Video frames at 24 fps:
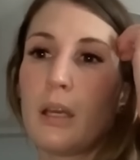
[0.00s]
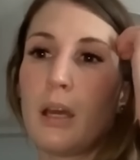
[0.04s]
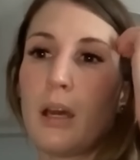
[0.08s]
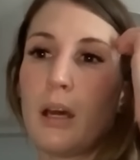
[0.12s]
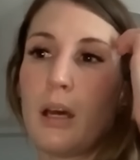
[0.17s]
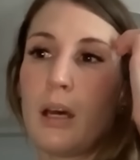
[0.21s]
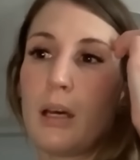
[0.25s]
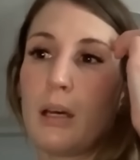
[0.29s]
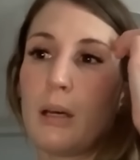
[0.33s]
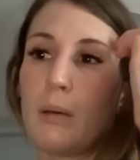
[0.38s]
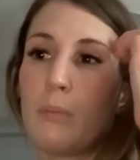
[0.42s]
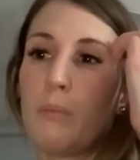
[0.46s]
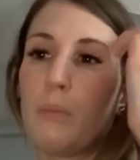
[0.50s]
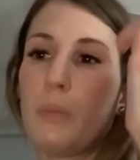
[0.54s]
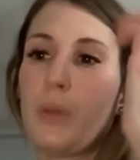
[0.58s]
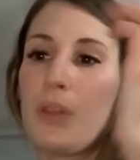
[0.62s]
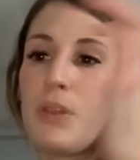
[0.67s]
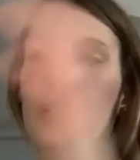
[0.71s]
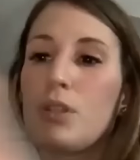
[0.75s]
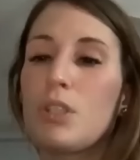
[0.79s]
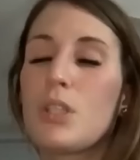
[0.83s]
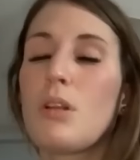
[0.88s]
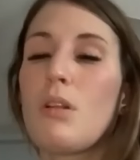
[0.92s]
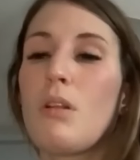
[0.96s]
Um, but
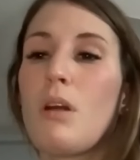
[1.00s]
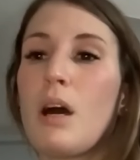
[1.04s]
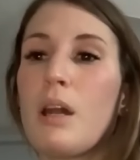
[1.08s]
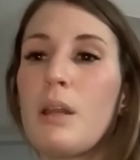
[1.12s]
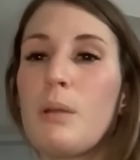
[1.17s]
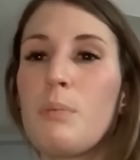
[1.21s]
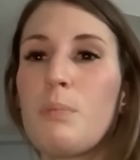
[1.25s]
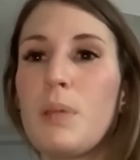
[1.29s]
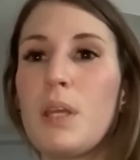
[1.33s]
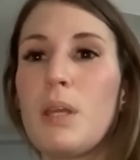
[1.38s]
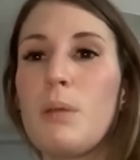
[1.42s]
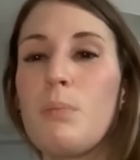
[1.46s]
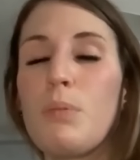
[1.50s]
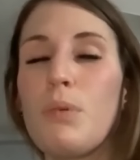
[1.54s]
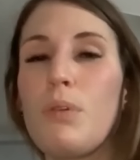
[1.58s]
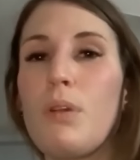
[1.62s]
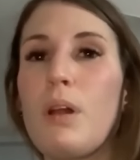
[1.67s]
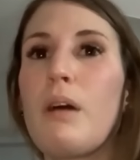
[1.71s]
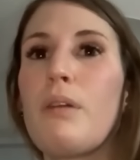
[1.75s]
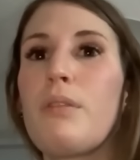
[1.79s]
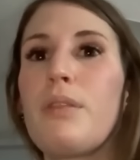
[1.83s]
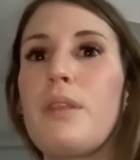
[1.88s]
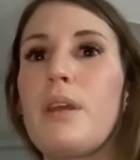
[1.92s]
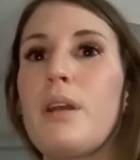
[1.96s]
there's a lot of people
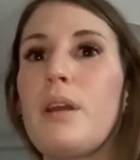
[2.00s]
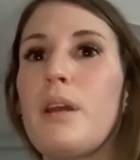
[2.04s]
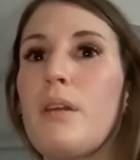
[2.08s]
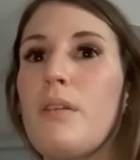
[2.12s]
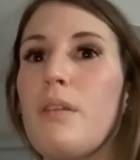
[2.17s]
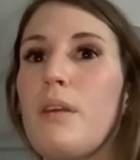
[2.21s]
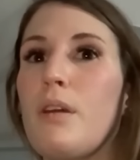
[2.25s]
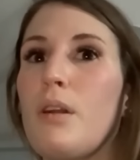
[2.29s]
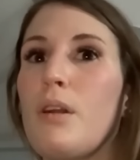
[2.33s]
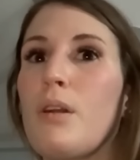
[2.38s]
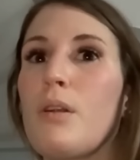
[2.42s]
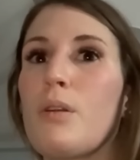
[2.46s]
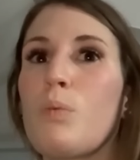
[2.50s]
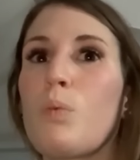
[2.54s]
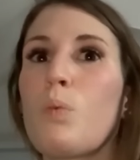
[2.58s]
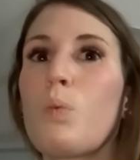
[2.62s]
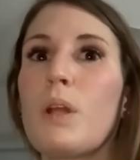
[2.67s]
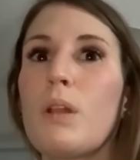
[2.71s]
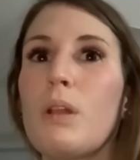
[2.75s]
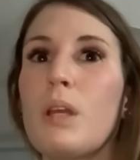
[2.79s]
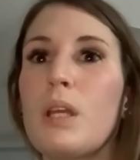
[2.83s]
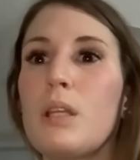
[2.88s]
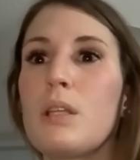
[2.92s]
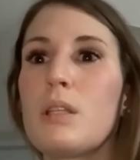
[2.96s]
out there that are
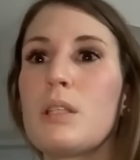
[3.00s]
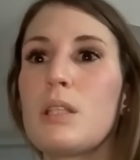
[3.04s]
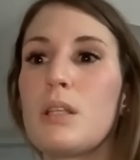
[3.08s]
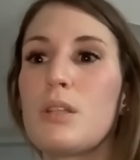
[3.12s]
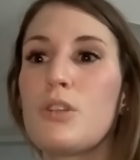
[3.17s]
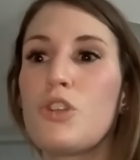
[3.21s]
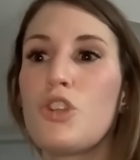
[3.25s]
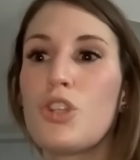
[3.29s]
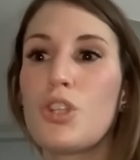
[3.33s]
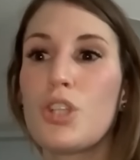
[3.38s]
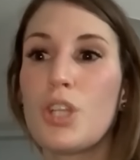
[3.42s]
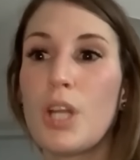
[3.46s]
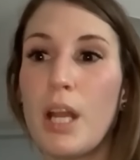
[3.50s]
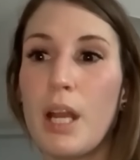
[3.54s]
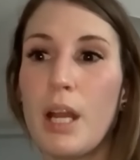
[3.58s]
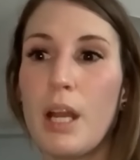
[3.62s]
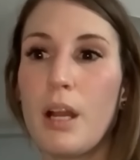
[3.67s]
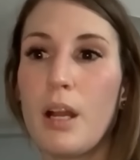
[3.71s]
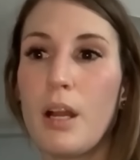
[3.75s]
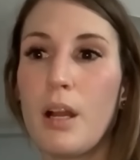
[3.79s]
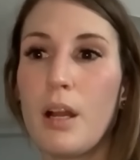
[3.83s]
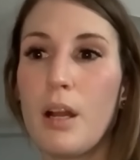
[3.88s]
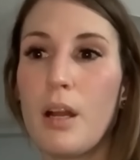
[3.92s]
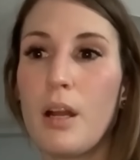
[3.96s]
willing to
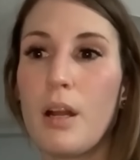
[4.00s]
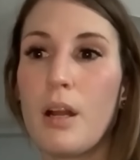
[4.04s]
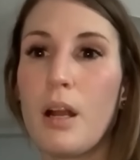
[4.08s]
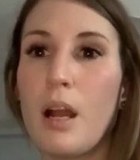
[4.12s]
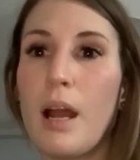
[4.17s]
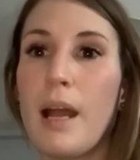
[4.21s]
share